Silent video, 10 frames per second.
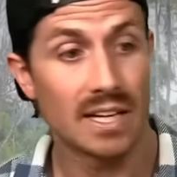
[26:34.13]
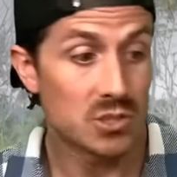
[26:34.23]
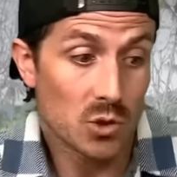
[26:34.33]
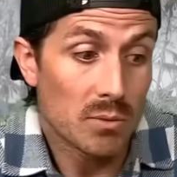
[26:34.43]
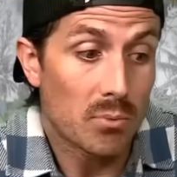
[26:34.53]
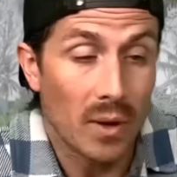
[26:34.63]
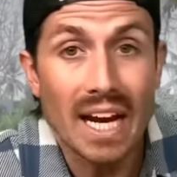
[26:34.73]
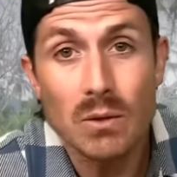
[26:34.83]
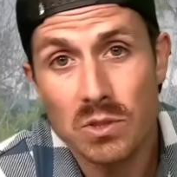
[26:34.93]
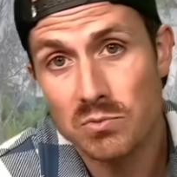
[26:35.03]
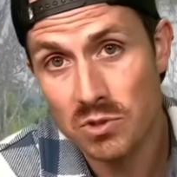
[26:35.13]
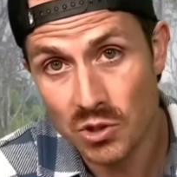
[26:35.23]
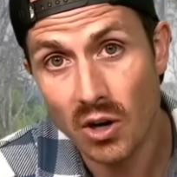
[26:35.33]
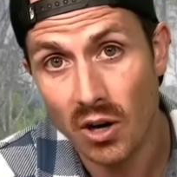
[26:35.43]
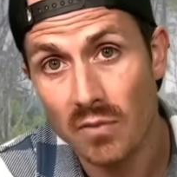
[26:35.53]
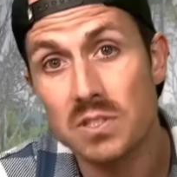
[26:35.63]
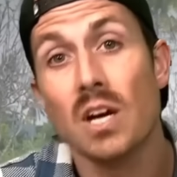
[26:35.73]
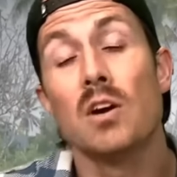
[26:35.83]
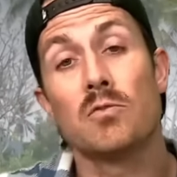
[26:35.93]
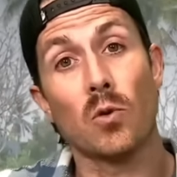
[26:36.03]
And so the brain was reserved
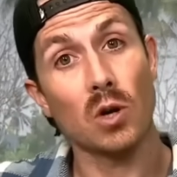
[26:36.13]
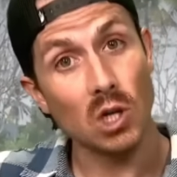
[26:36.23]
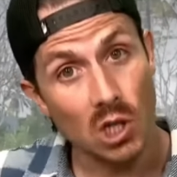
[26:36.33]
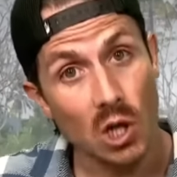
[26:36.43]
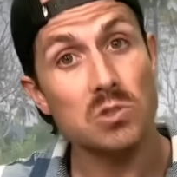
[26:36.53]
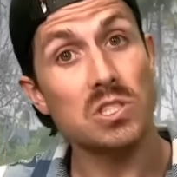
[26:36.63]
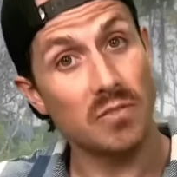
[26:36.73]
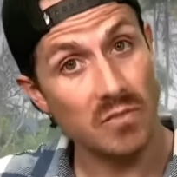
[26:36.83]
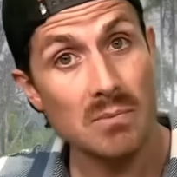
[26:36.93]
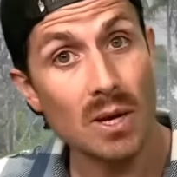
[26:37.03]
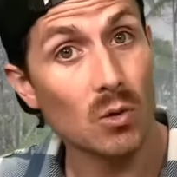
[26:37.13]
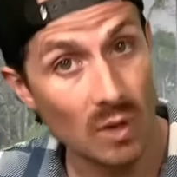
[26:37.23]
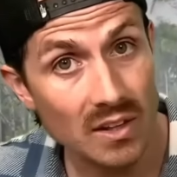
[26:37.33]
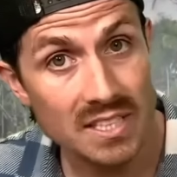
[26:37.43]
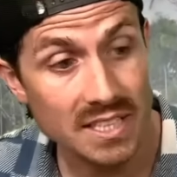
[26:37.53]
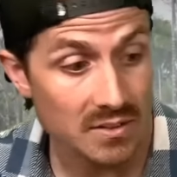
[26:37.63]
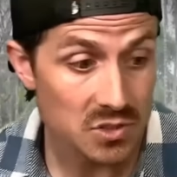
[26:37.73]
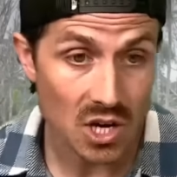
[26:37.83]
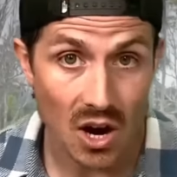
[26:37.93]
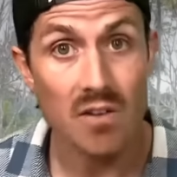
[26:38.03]
for close female
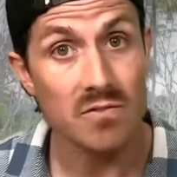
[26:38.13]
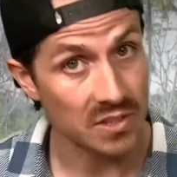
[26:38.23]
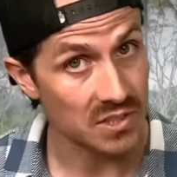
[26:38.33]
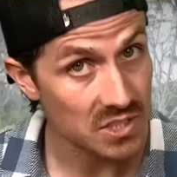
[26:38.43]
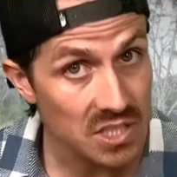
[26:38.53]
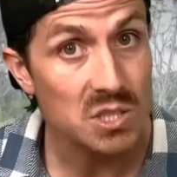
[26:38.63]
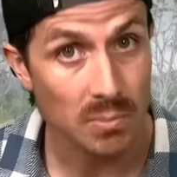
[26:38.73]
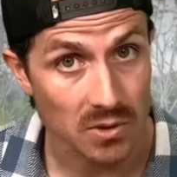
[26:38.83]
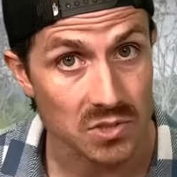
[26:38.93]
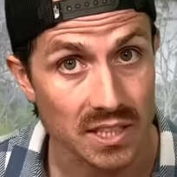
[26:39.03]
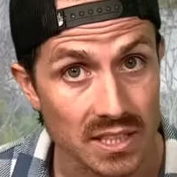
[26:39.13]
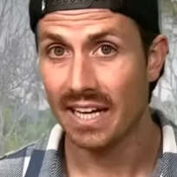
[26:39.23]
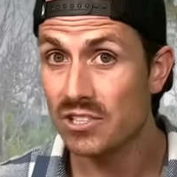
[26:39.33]
relatives of the deceased person.